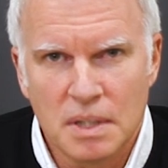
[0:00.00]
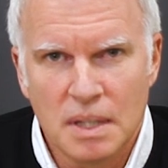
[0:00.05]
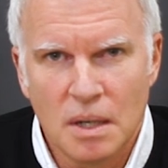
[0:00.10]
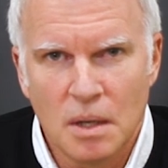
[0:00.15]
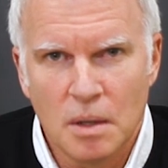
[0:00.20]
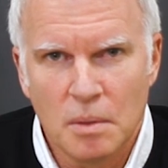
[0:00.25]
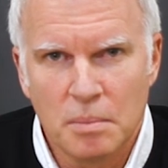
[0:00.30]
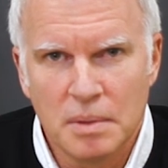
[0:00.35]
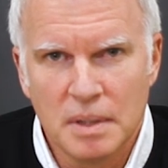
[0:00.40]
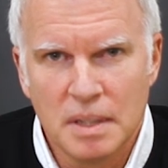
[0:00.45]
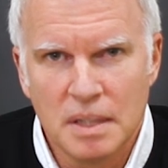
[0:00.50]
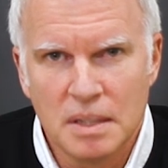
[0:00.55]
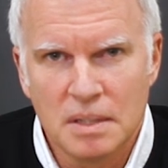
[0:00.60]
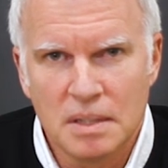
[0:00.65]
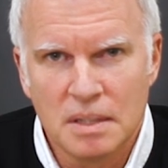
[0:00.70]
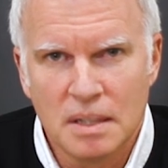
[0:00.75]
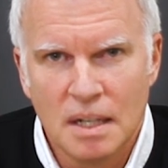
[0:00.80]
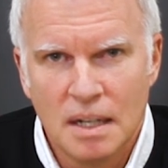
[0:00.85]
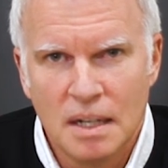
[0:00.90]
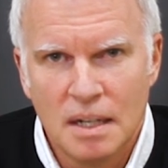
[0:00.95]

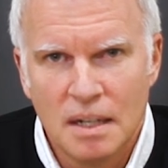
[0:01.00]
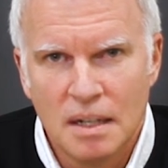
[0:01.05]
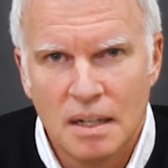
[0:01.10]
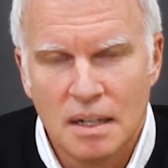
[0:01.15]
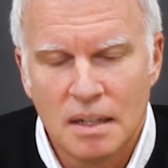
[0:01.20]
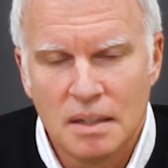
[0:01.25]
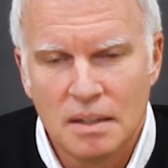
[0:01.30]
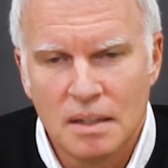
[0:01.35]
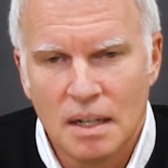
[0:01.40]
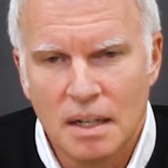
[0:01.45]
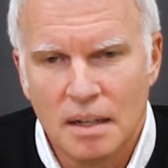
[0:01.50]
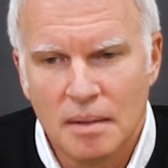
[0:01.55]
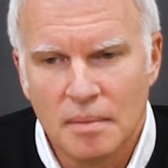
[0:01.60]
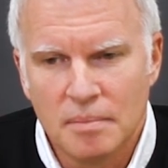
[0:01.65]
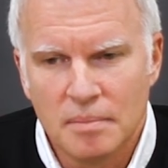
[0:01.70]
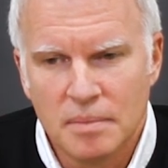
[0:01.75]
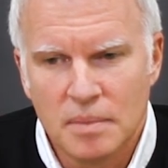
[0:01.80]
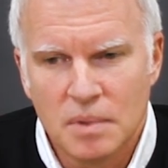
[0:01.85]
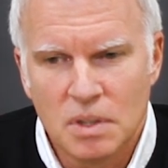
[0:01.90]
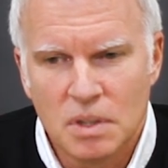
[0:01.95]
therapies,
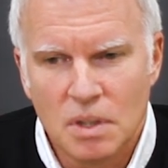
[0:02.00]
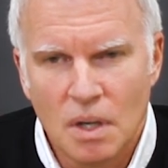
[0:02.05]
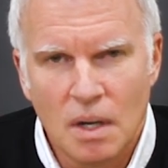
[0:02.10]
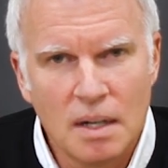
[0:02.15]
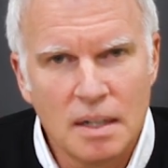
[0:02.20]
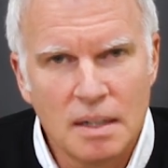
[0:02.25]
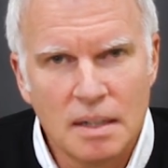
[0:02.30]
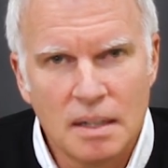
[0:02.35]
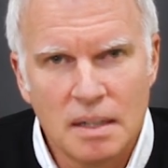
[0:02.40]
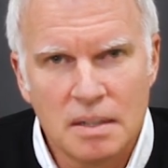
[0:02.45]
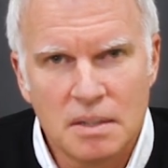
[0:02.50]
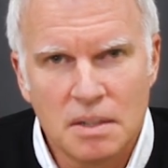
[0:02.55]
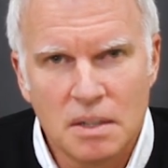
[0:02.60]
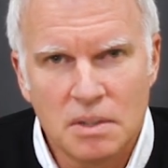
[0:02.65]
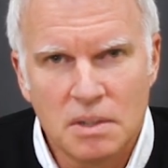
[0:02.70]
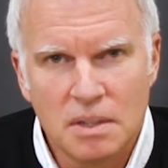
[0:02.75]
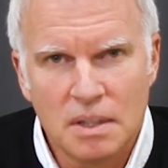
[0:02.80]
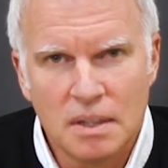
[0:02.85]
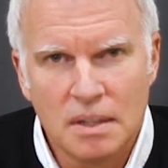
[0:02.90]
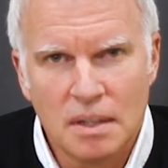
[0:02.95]

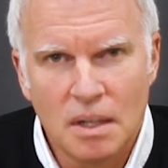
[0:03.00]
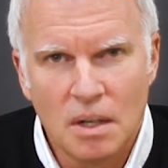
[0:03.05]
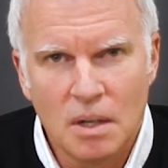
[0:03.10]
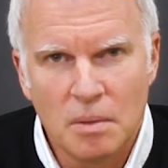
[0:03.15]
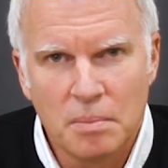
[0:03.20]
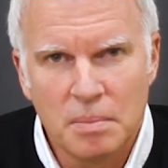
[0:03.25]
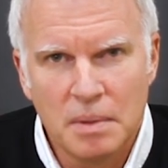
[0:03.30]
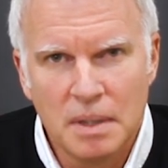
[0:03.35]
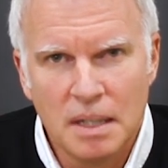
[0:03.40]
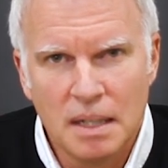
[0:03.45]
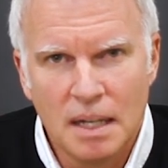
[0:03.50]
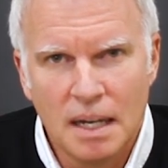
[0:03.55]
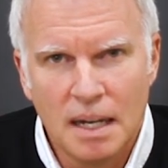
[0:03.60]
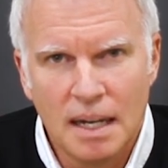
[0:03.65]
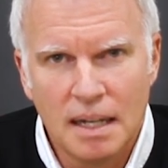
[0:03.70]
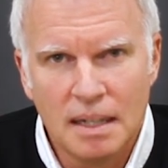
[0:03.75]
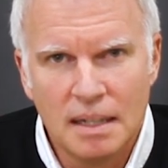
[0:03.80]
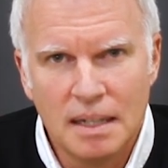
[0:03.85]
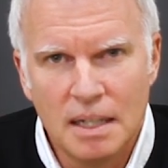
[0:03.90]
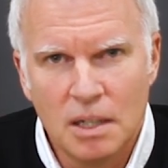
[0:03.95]
dog-assisted therapy
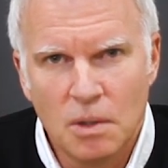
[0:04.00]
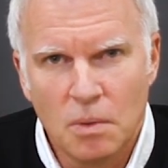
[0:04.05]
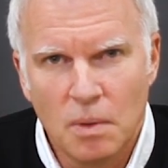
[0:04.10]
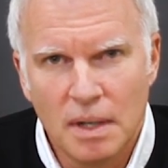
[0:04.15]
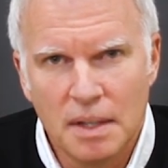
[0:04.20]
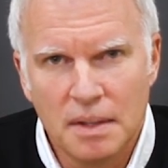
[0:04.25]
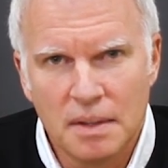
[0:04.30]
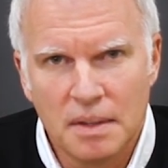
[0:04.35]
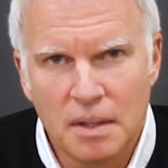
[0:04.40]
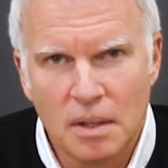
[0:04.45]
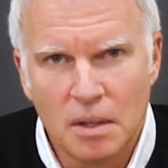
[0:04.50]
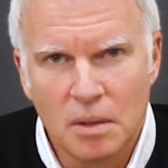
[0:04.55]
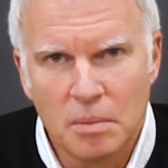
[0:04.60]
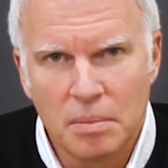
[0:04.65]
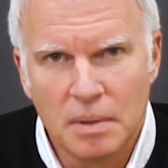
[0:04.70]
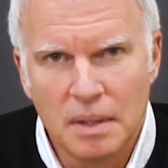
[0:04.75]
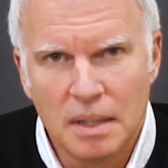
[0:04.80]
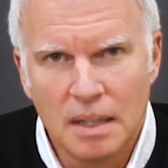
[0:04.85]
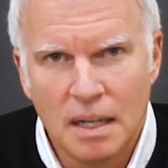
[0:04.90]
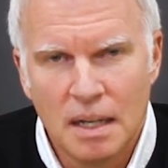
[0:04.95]
and equine
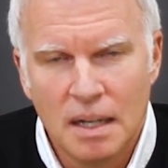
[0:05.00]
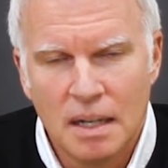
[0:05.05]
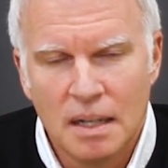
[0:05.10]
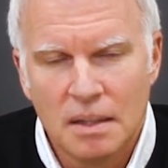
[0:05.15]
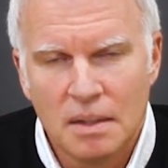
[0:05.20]
therapy,